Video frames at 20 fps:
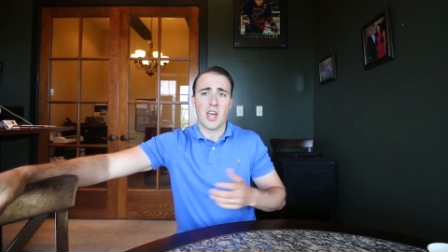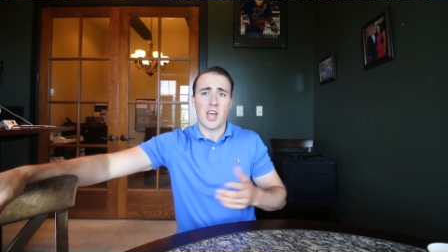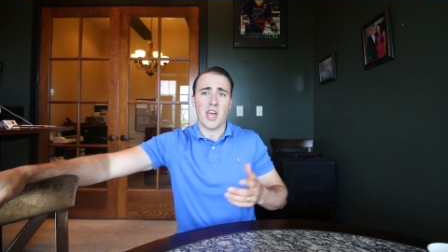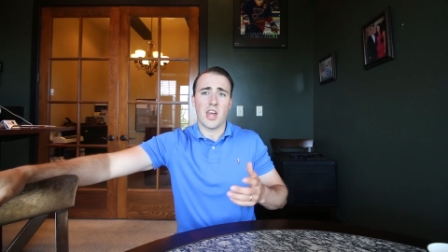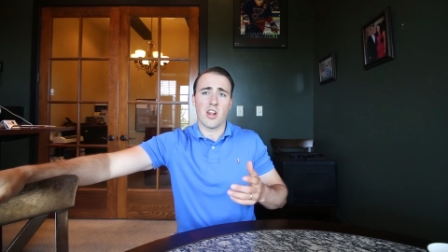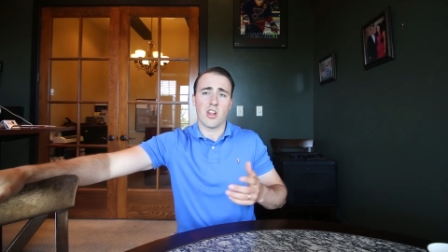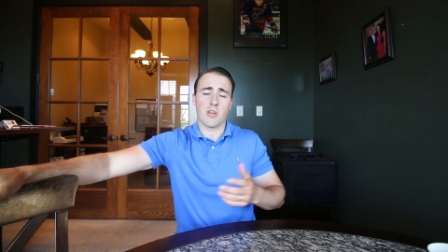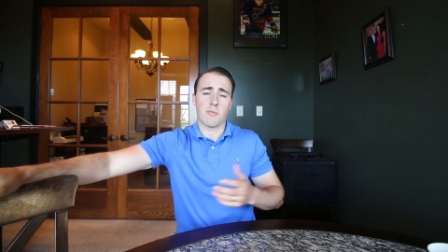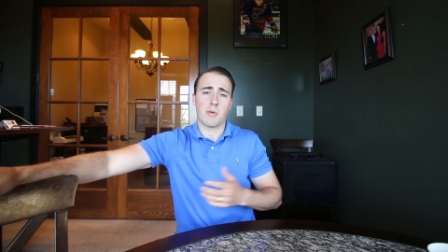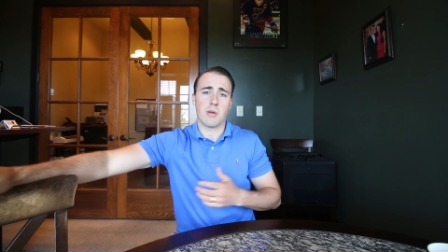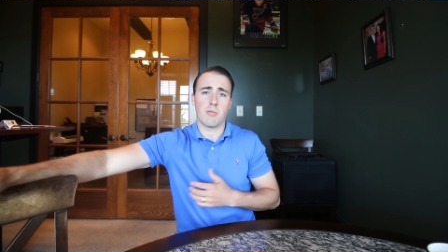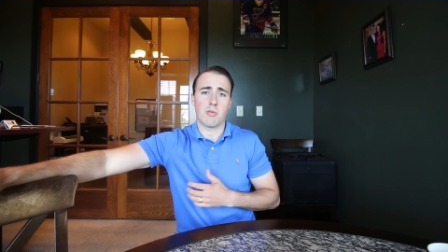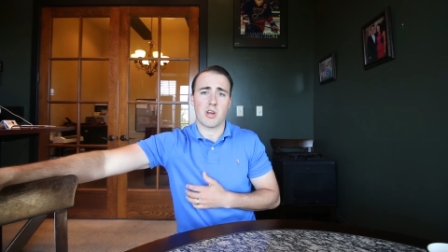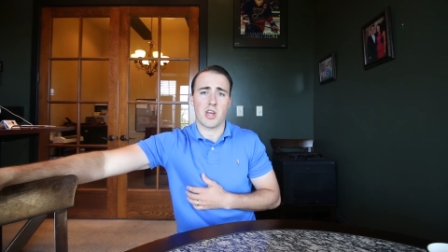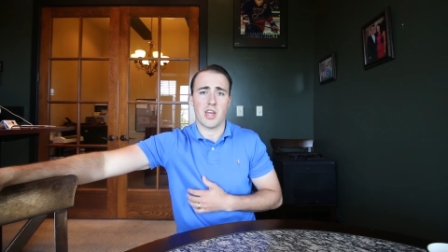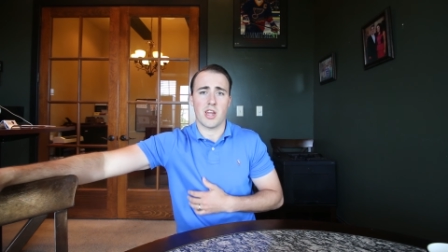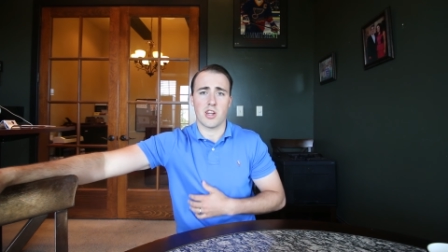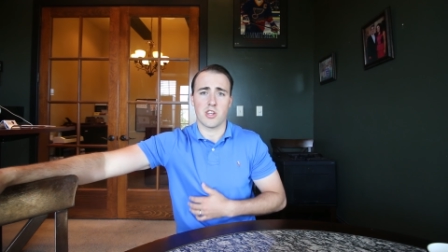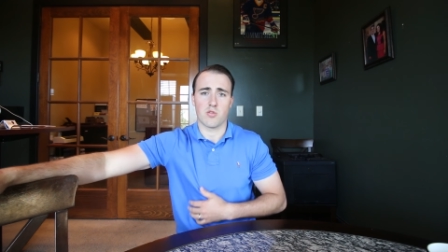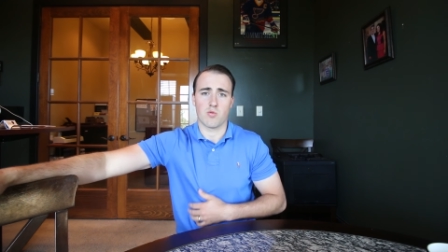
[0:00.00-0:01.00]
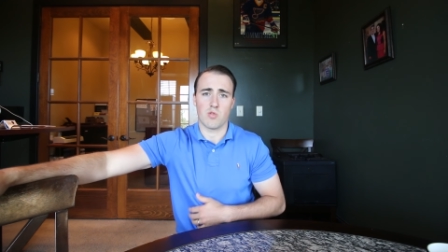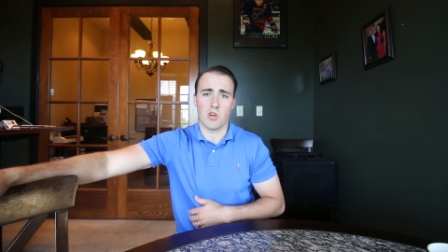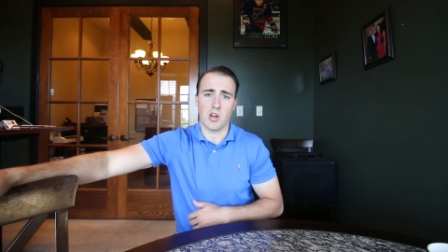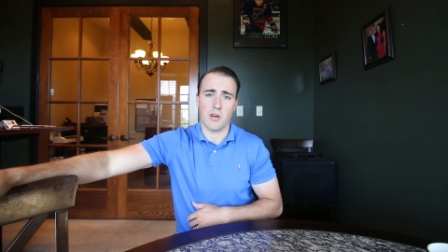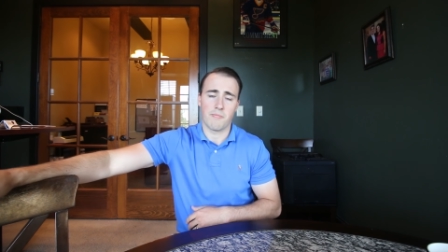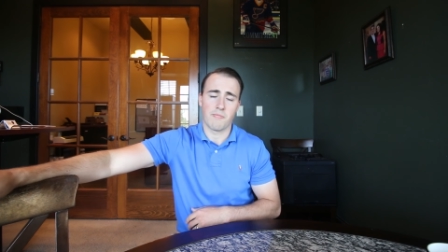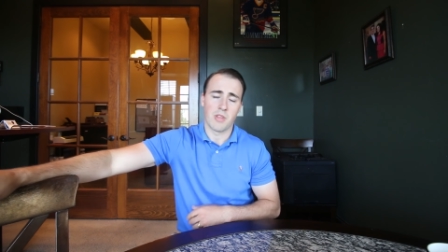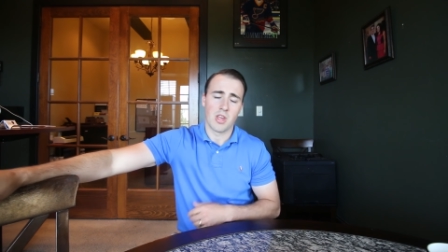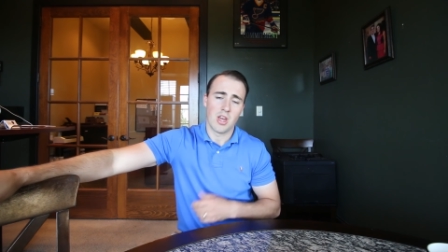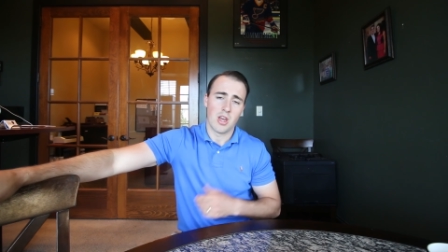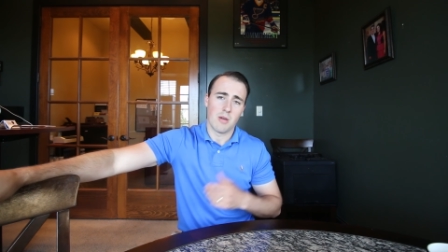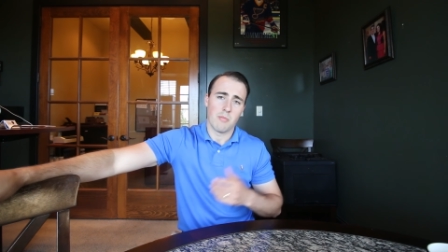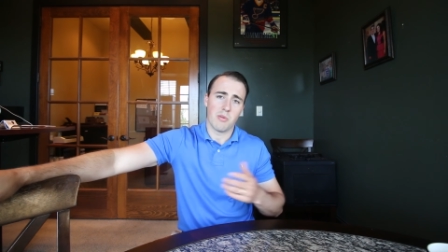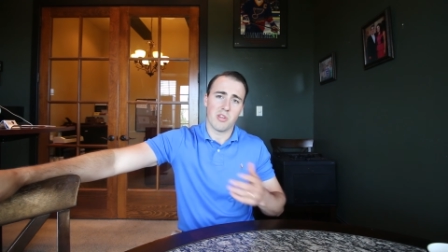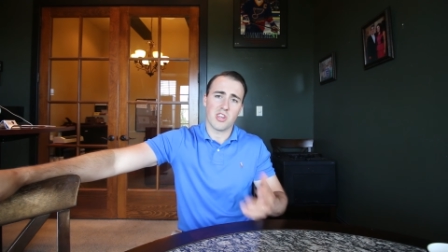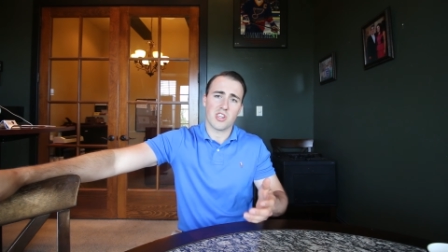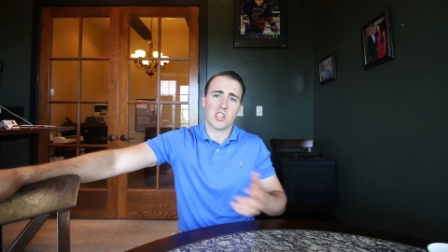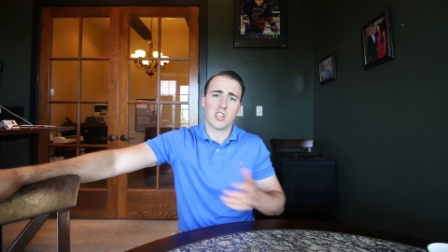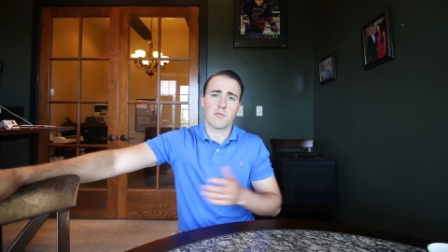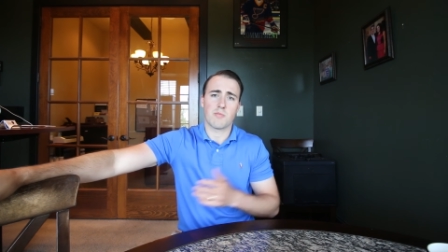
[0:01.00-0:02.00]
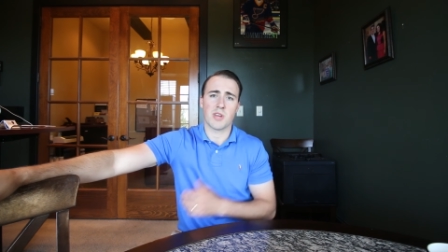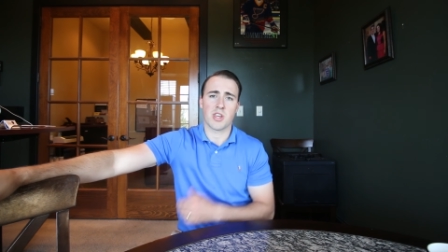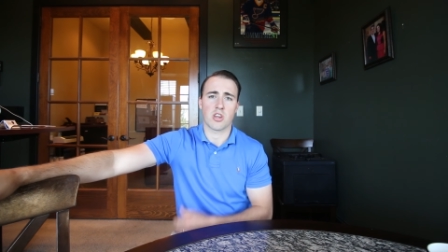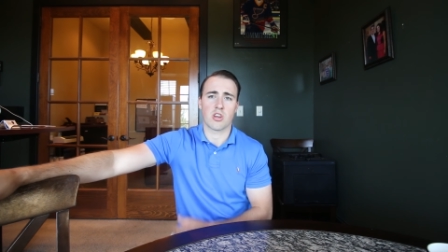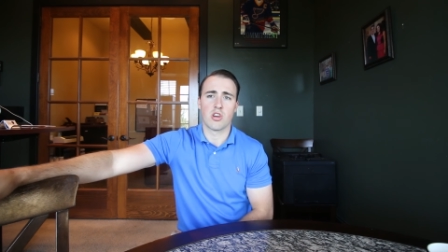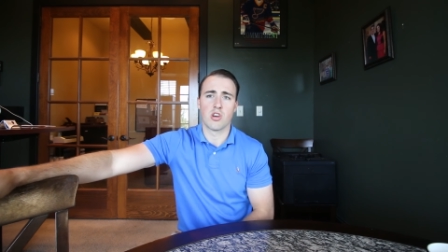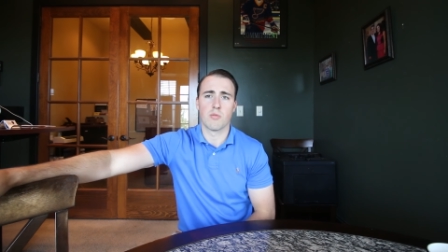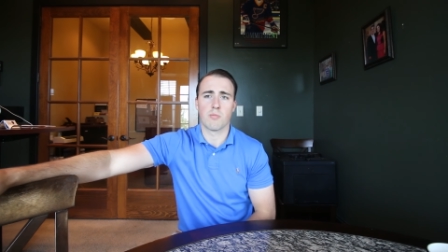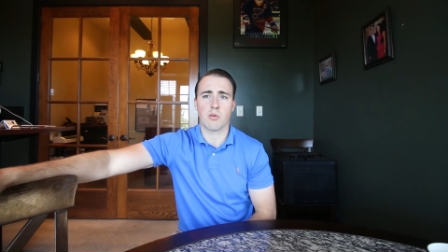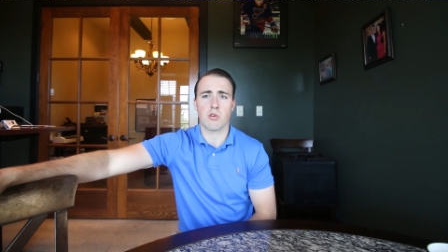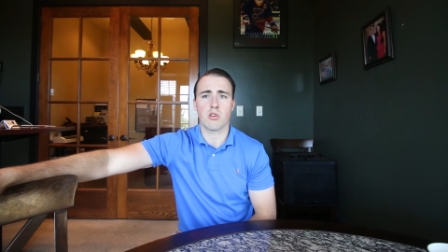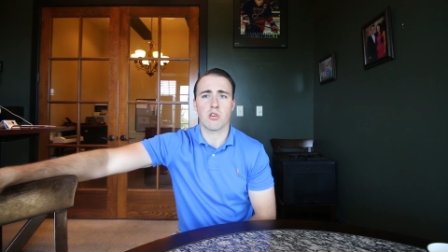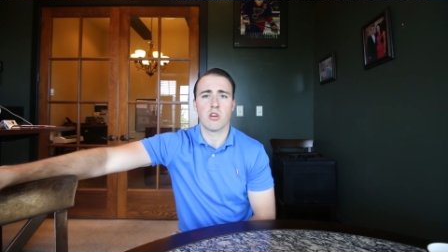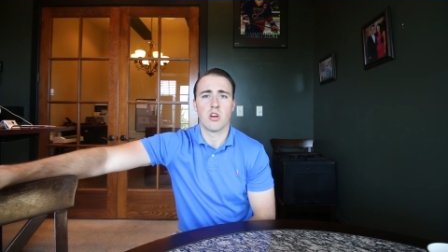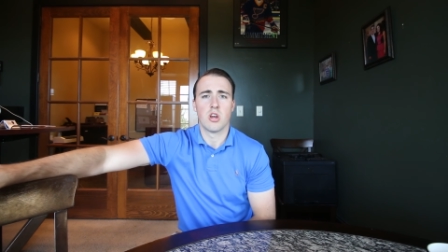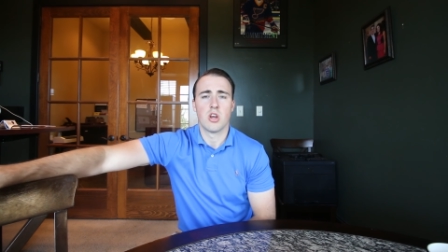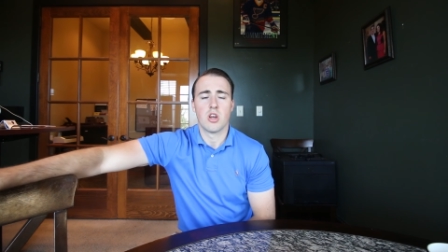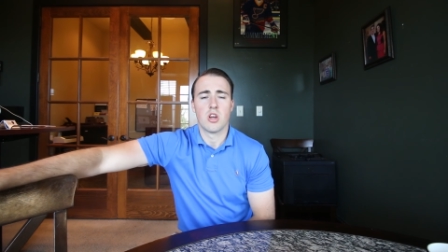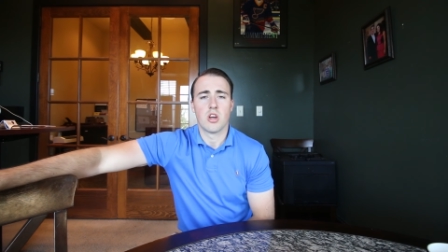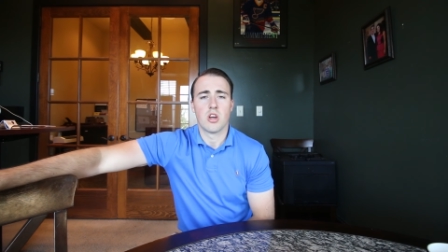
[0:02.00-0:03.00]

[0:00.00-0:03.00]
and other people can as well. But this has been Cooper